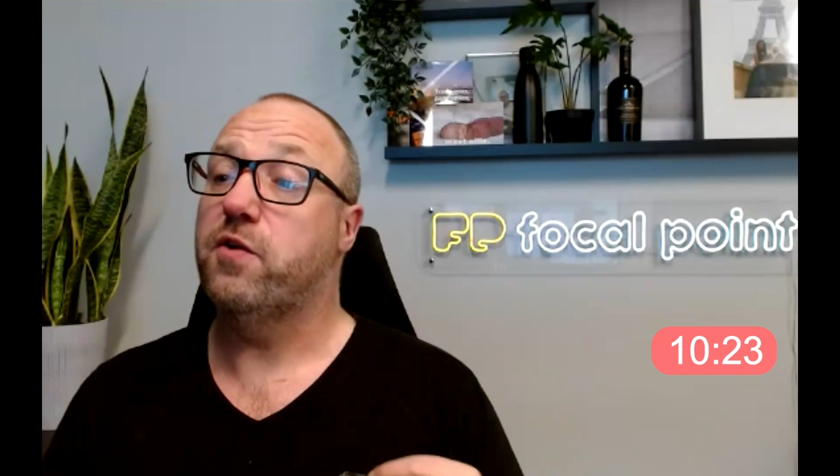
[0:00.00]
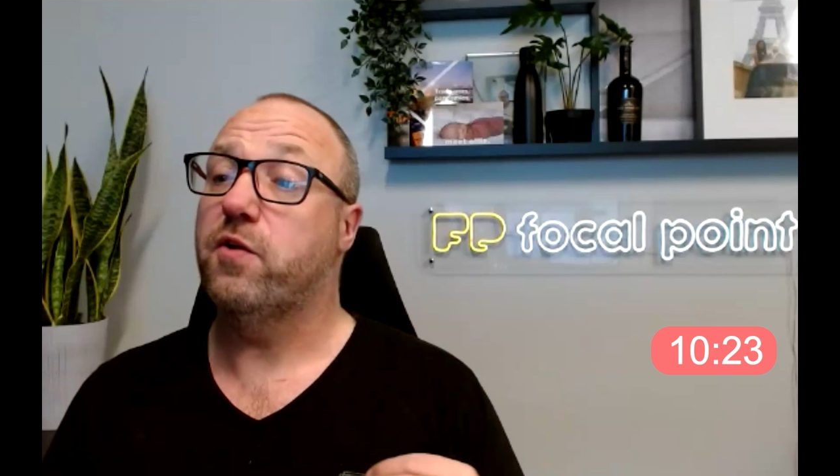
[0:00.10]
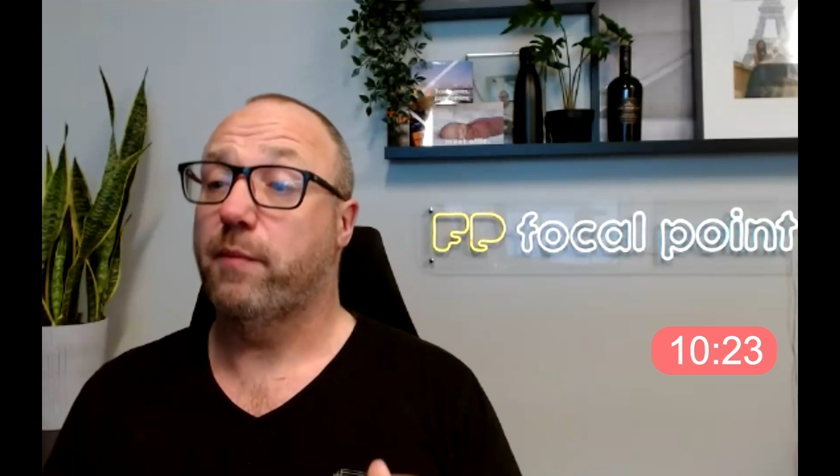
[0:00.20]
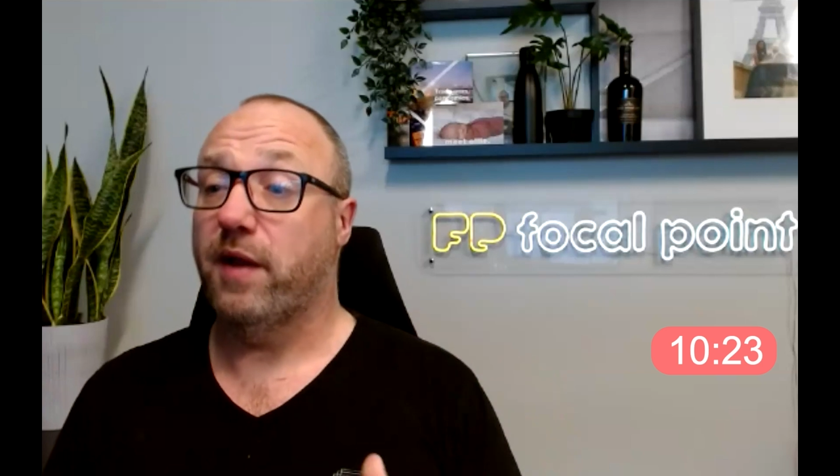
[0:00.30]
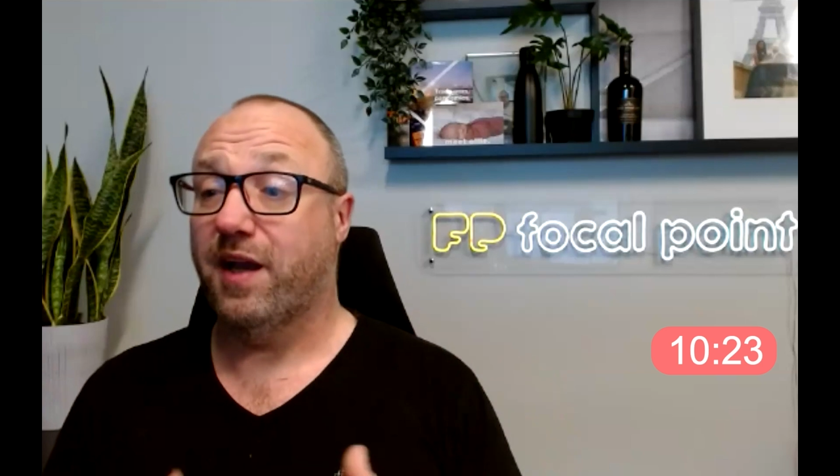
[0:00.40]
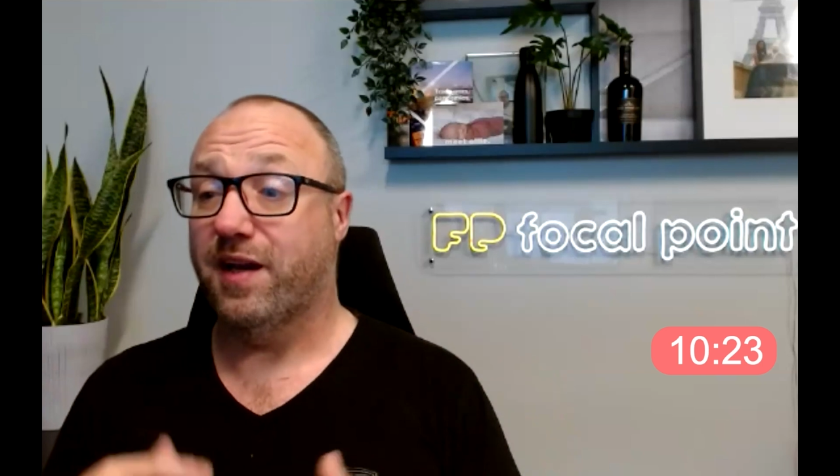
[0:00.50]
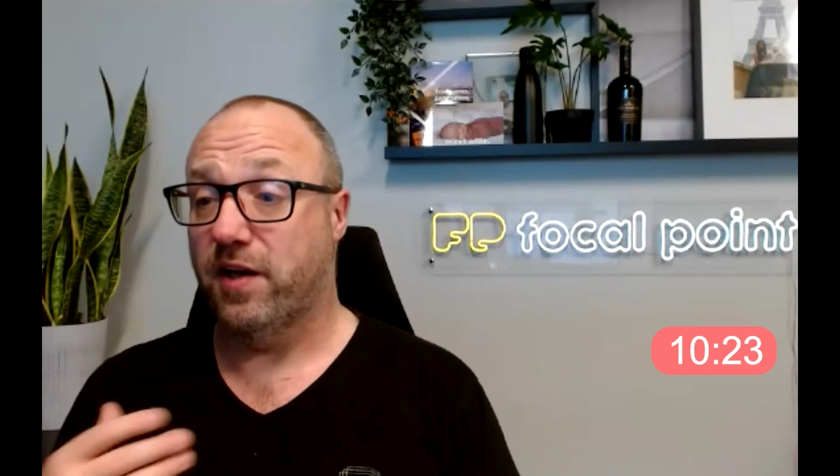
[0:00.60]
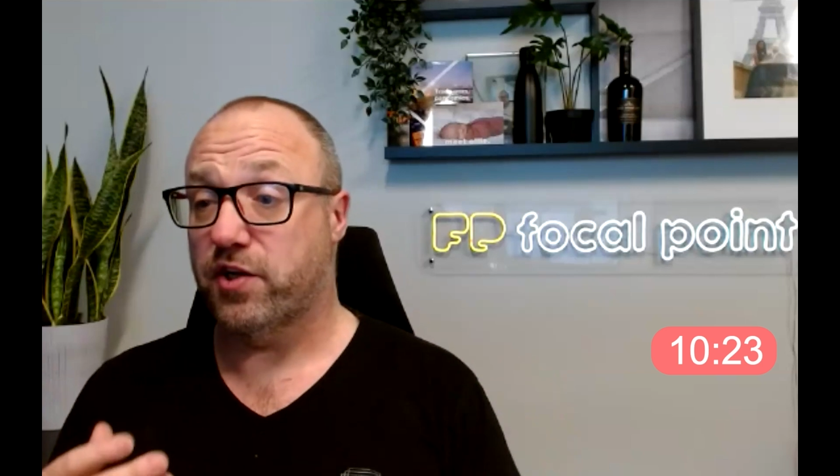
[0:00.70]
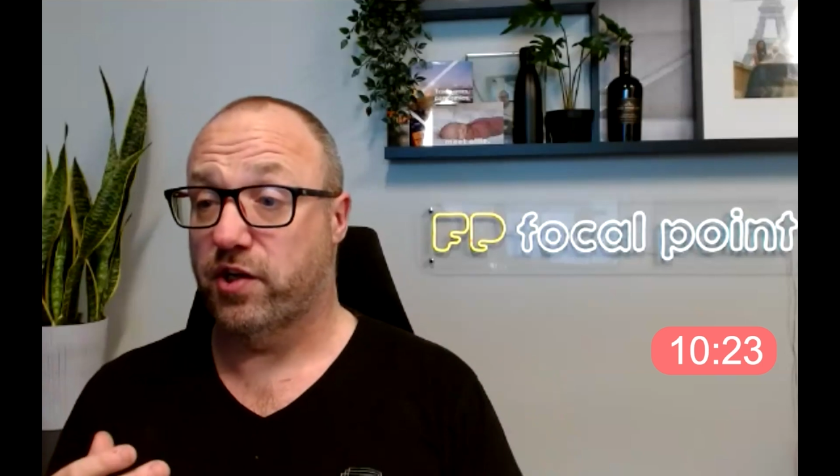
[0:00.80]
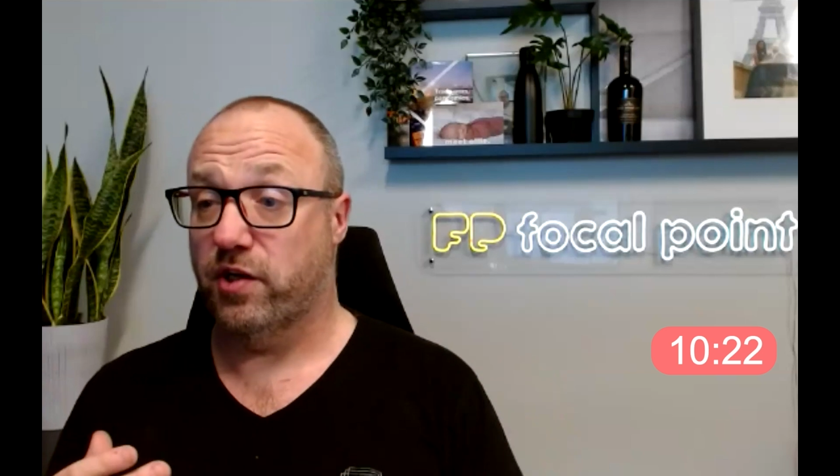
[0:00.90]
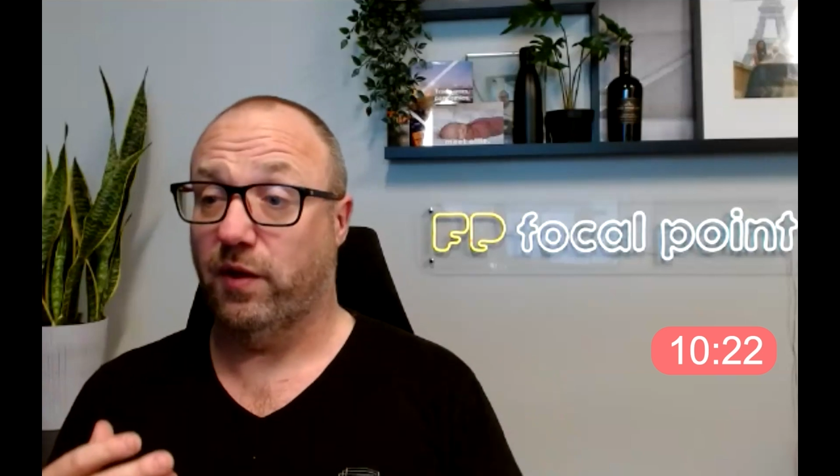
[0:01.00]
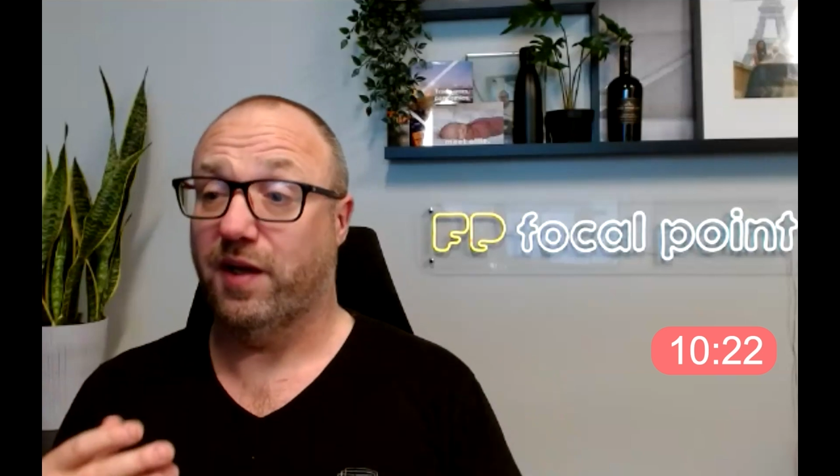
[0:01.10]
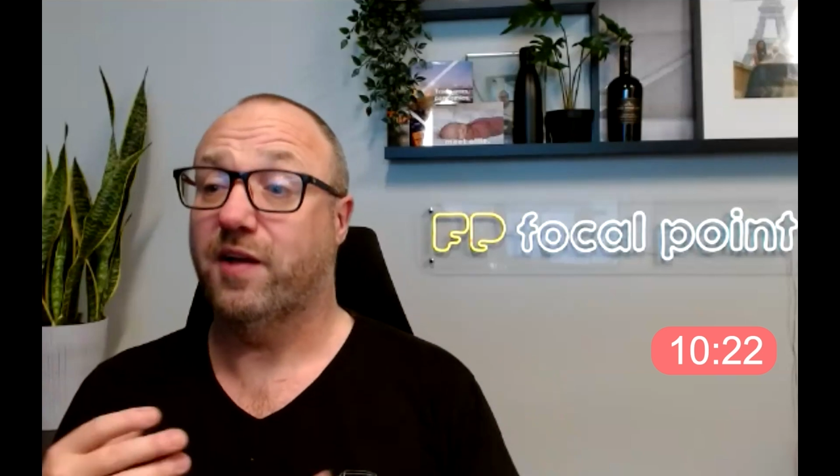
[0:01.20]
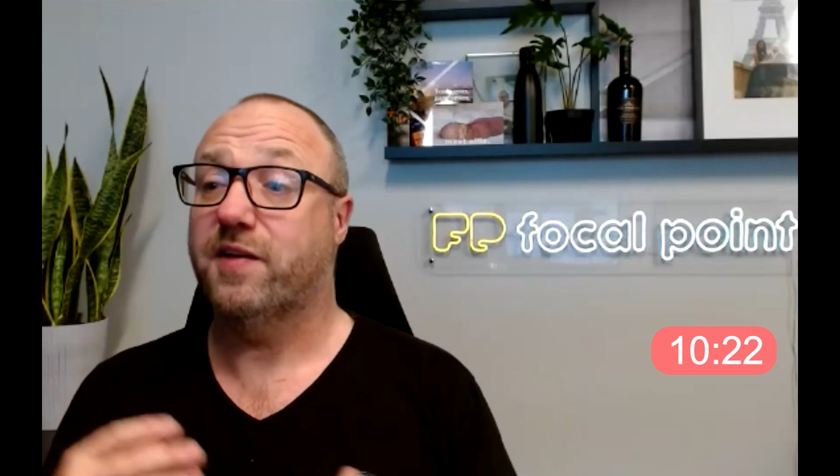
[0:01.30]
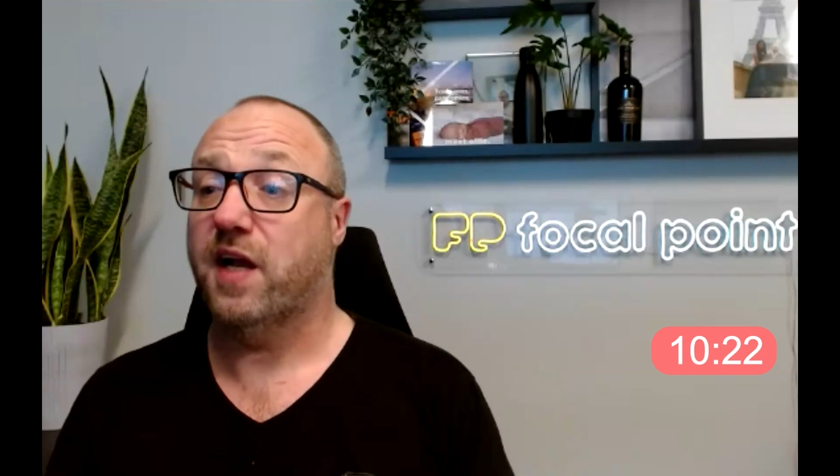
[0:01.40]
You can make conditional and
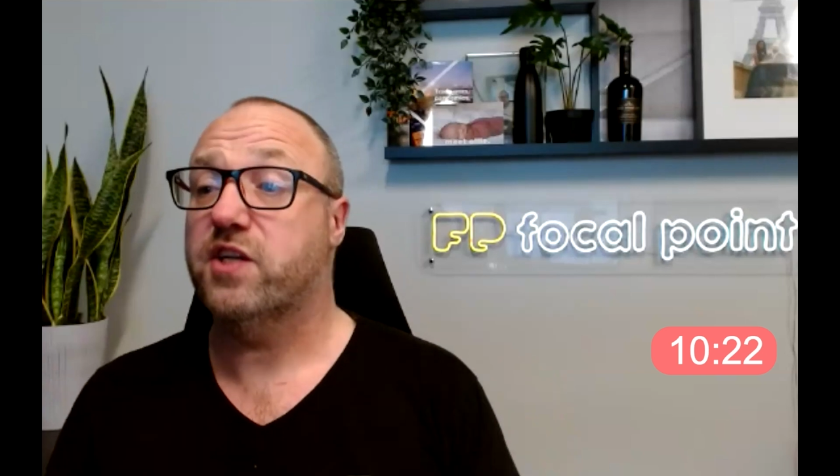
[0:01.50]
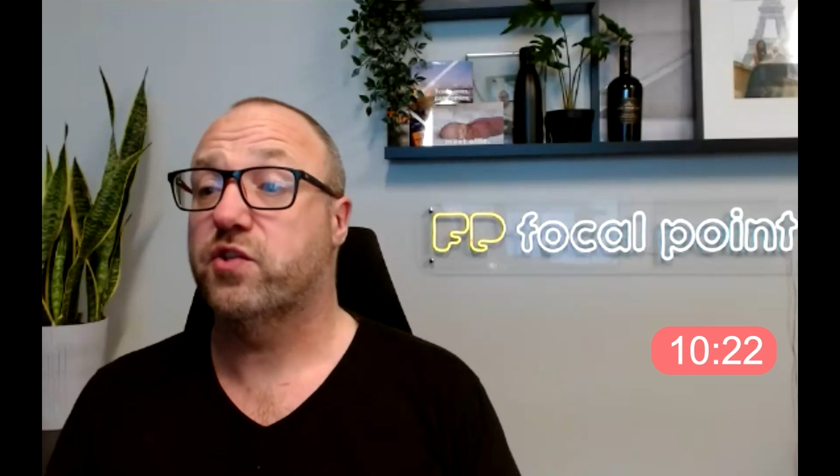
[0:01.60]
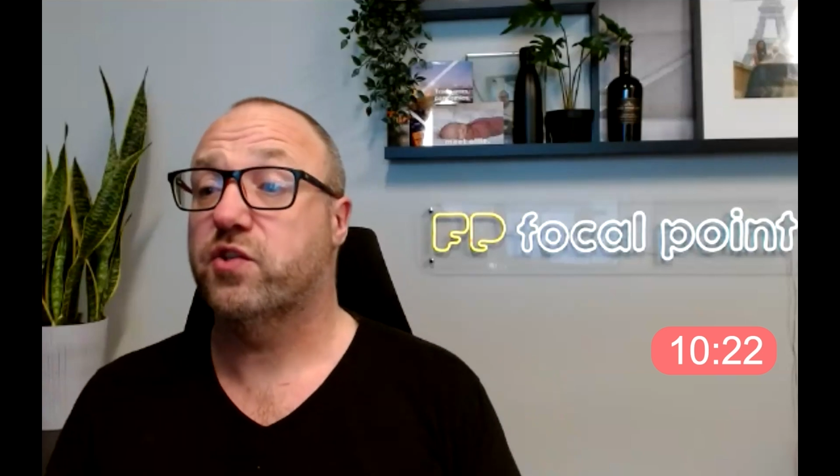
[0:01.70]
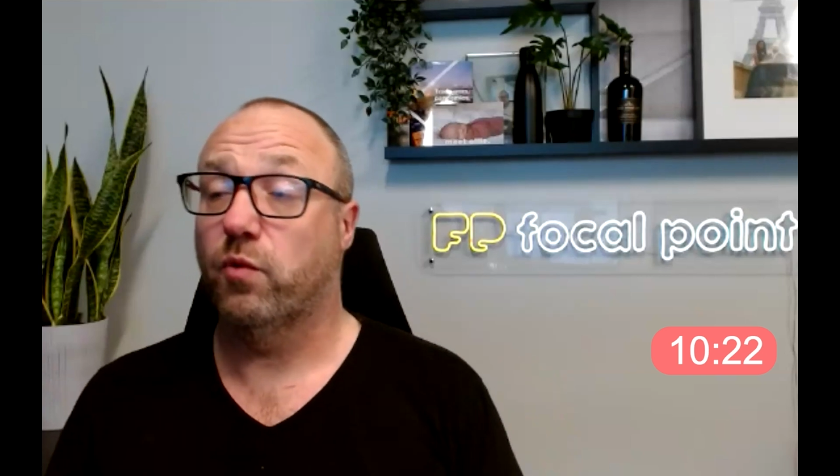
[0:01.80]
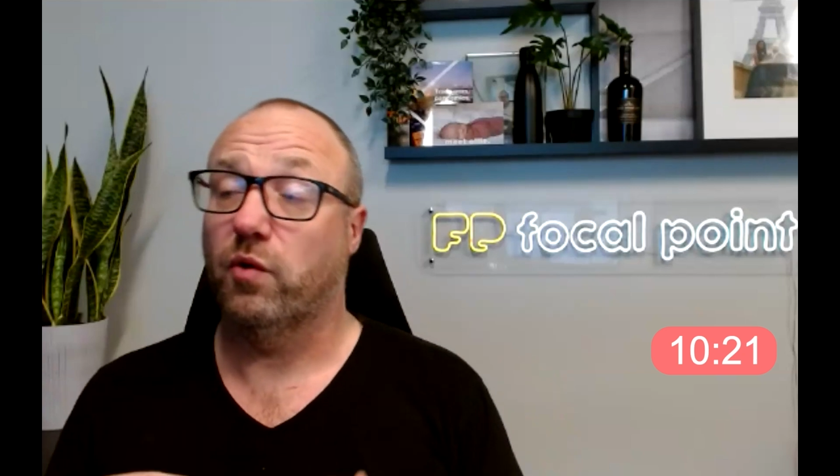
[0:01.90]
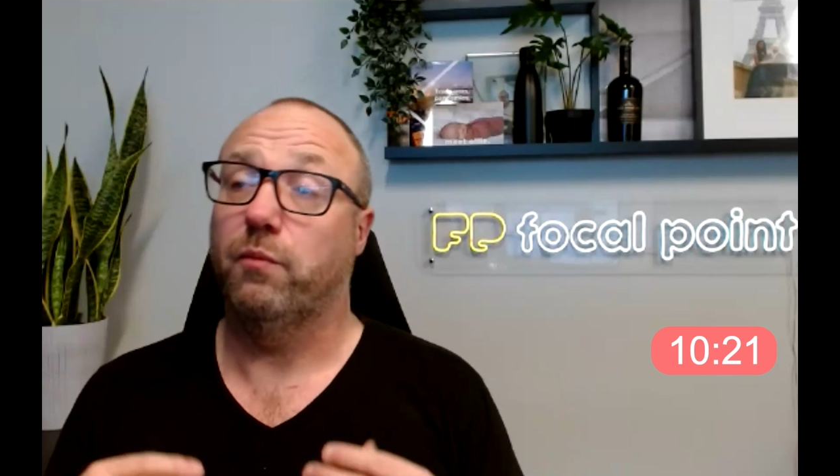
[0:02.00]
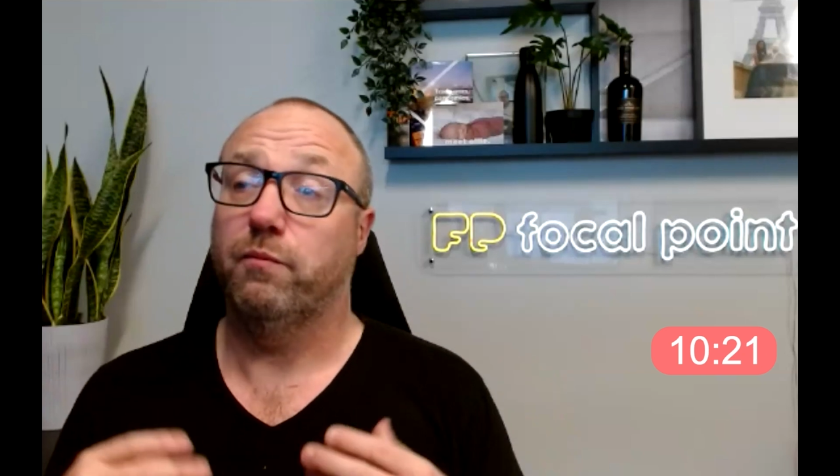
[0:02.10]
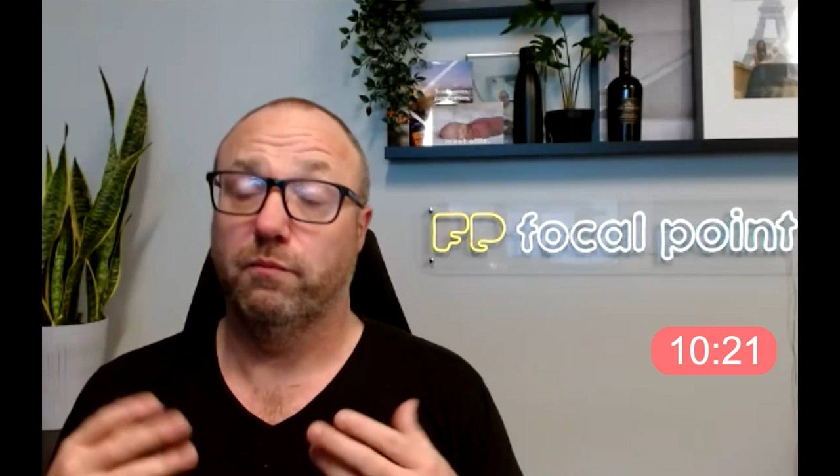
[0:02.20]
contextual